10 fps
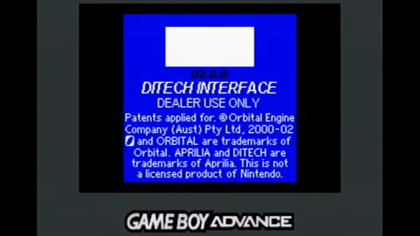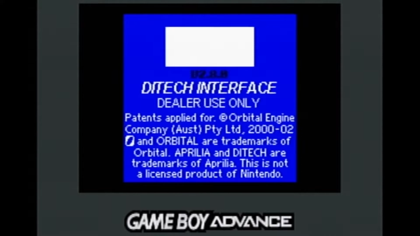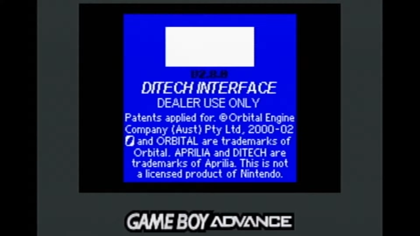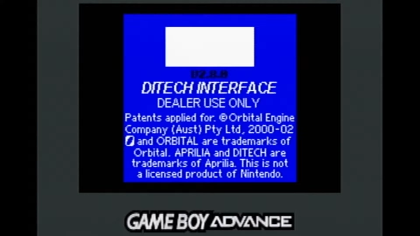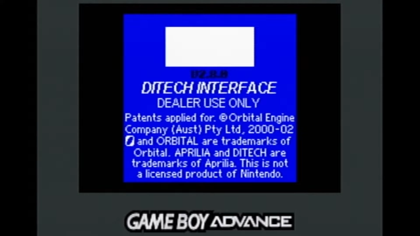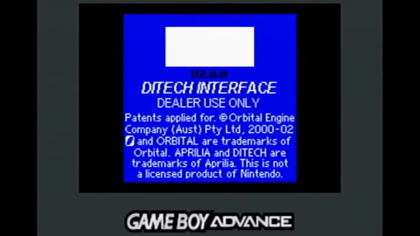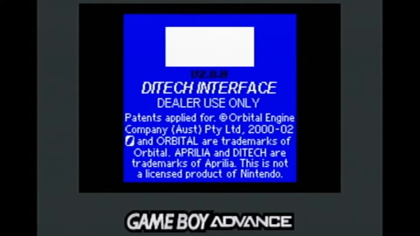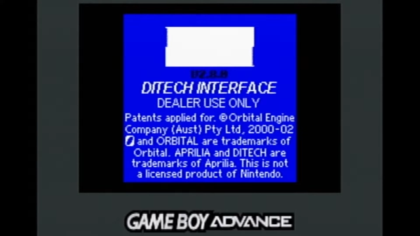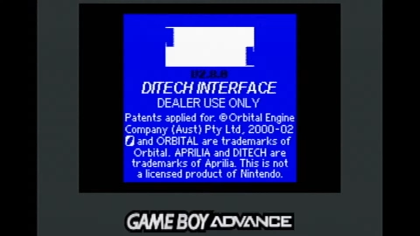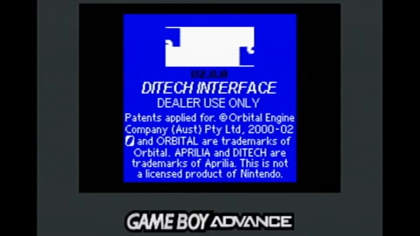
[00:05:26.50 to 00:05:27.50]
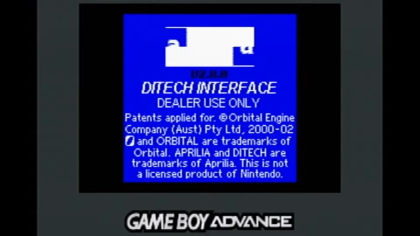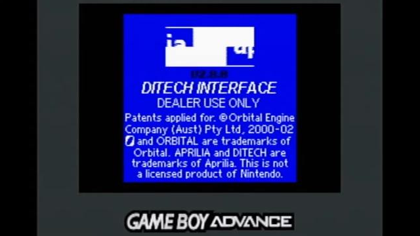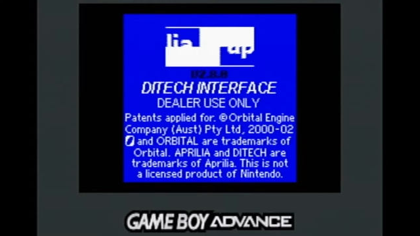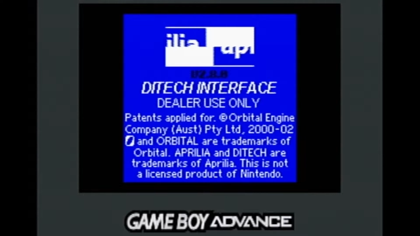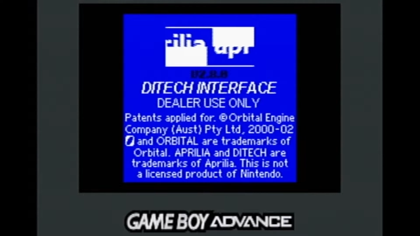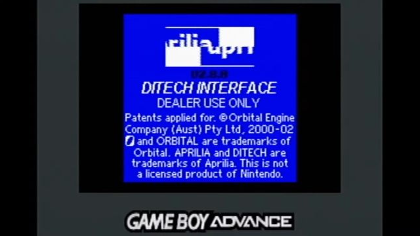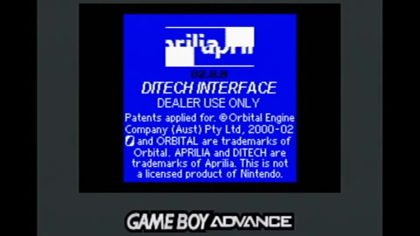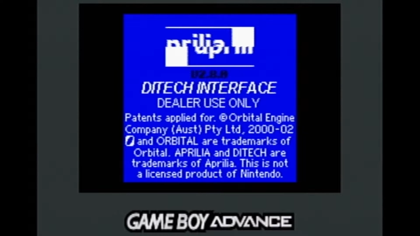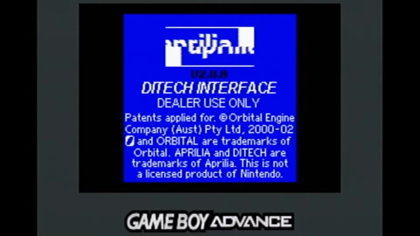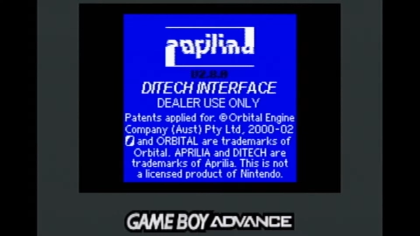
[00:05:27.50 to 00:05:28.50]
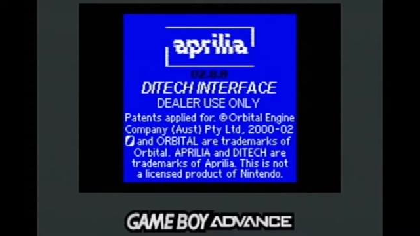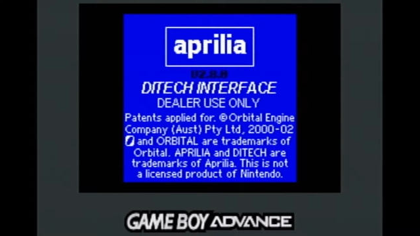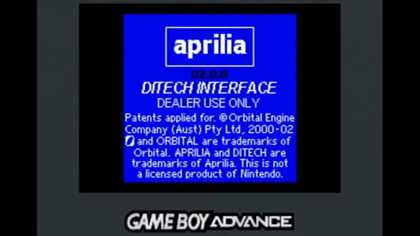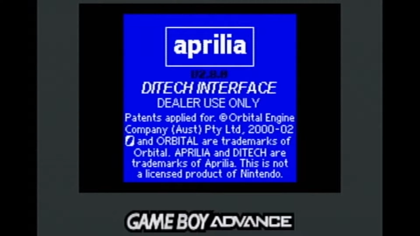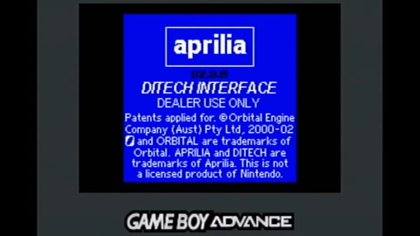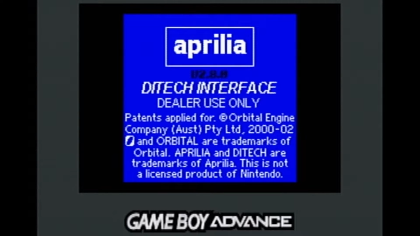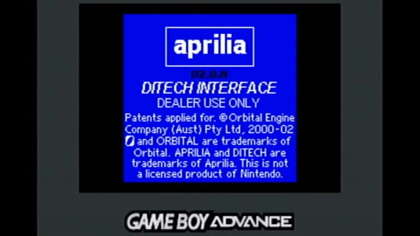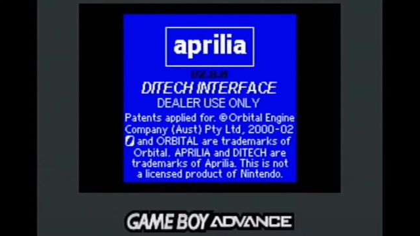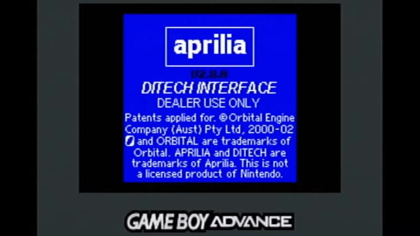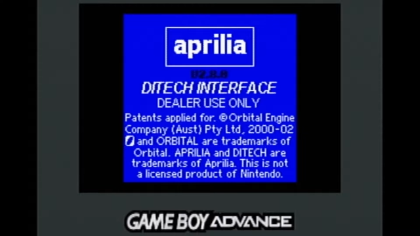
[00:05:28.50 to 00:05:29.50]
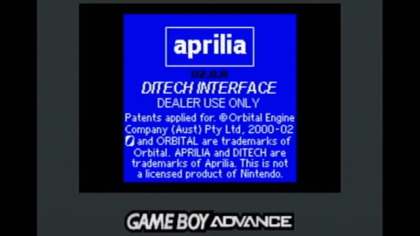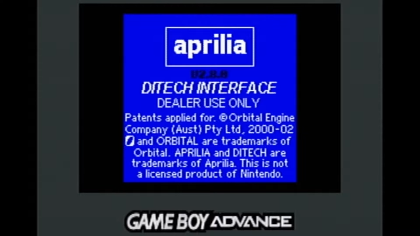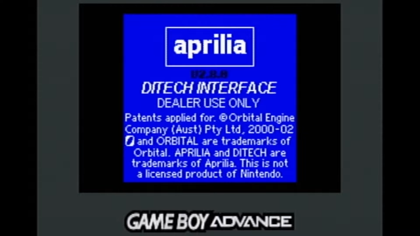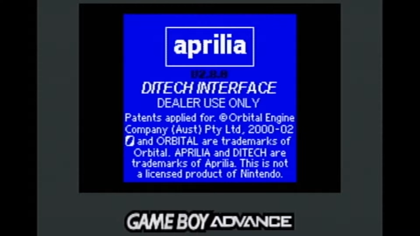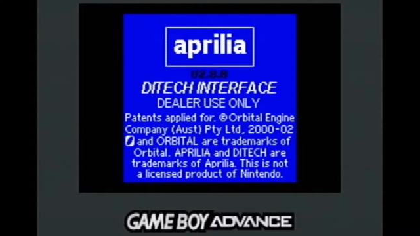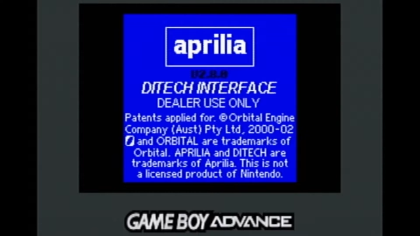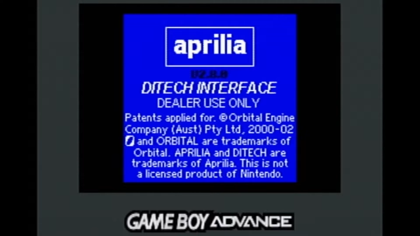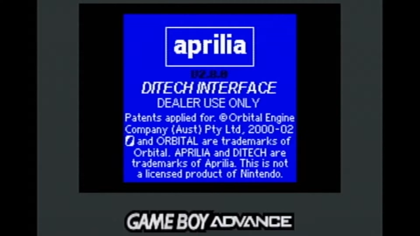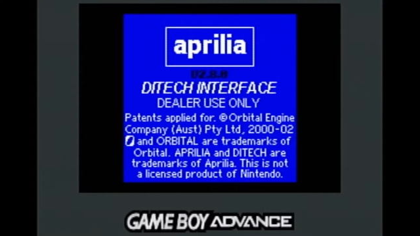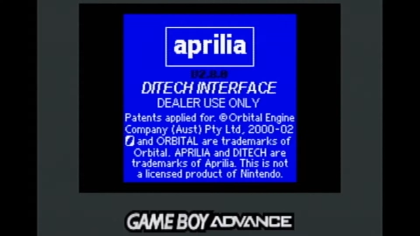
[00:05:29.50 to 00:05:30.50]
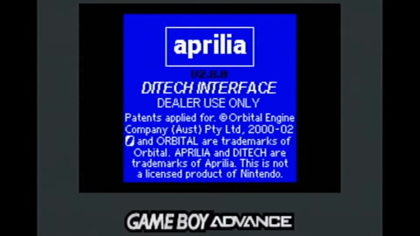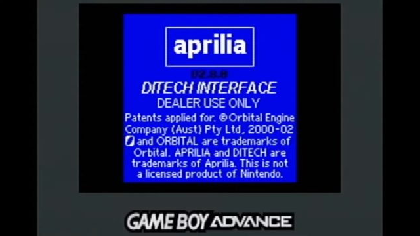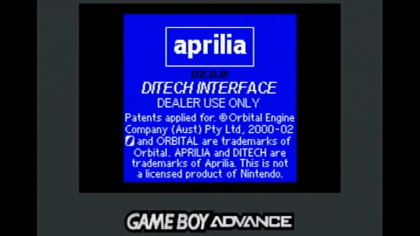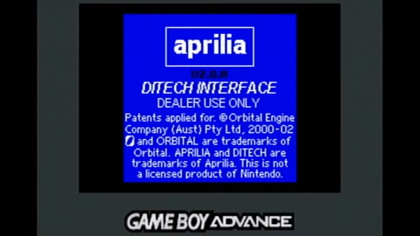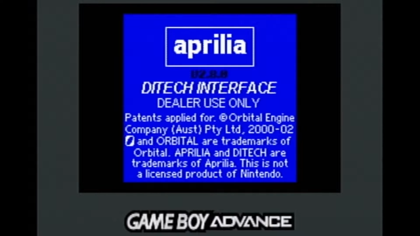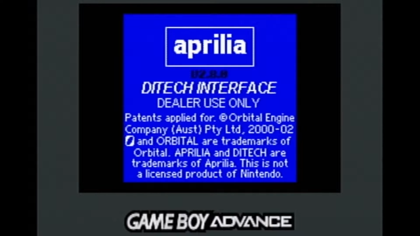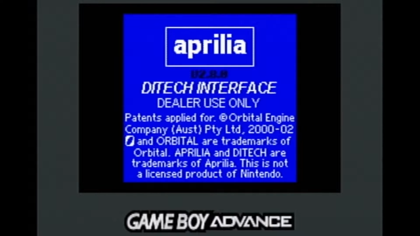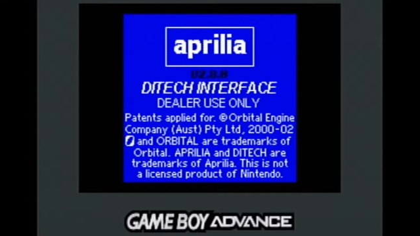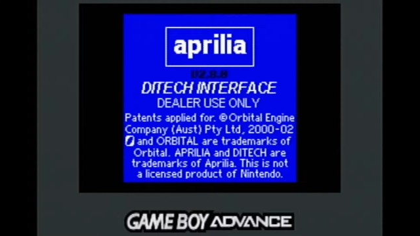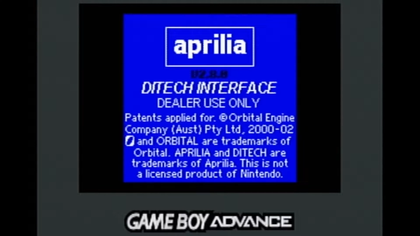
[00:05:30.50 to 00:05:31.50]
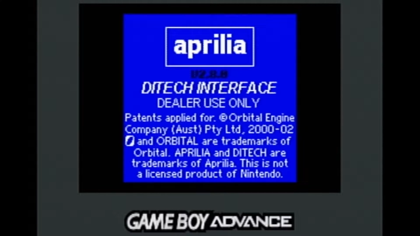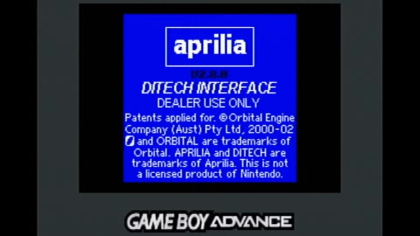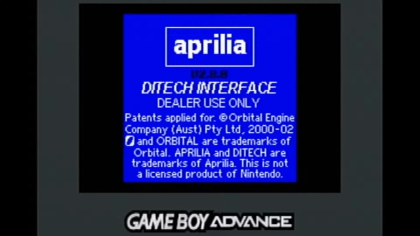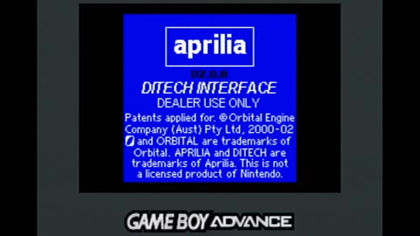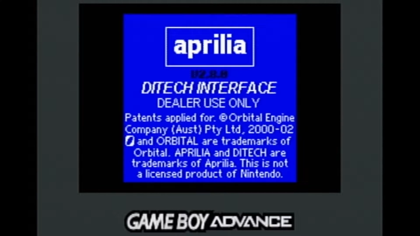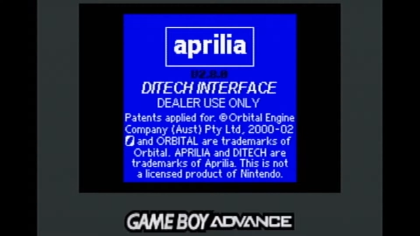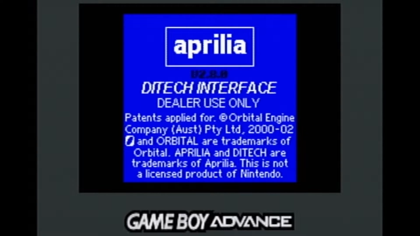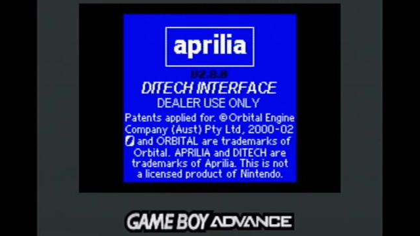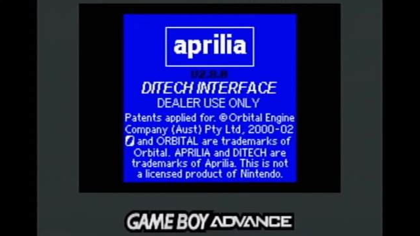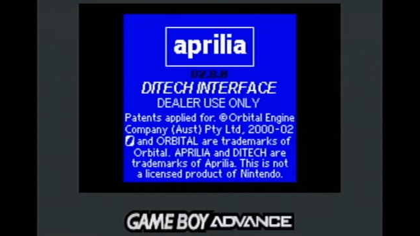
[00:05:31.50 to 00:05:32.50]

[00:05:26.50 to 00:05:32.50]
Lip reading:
(no speaker visible)